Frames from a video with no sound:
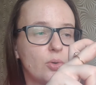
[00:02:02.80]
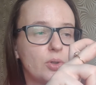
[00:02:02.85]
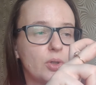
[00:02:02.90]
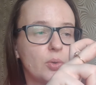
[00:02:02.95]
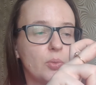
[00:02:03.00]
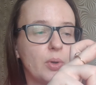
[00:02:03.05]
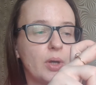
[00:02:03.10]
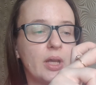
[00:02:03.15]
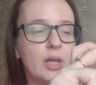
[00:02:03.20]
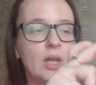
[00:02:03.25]
it
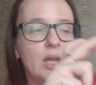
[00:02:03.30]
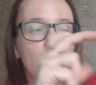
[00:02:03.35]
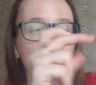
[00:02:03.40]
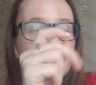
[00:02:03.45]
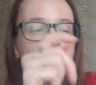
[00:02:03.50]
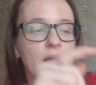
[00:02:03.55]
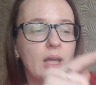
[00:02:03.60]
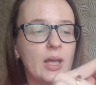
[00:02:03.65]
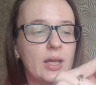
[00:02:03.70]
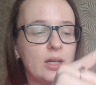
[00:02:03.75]
away.
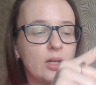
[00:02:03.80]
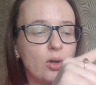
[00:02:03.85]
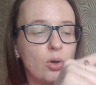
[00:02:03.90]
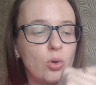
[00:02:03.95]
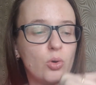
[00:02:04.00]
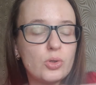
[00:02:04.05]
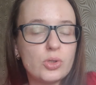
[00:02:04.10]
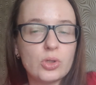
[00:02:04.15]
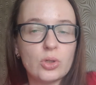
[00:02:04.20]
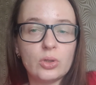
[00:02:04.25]
And
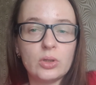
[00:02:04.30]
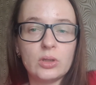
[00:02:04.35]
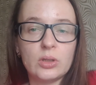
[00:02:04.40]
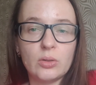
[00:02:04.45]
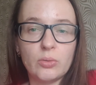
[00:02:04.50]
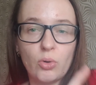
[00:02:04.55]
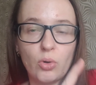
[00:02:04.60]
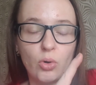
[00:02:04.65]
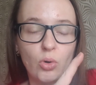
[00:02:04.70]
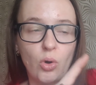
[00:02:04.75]
also
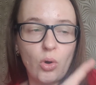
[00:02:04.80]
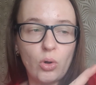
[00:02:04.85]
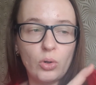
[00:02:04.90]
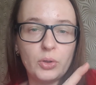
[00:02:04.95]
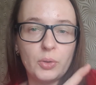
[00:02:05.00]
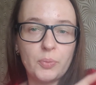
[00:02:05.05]
all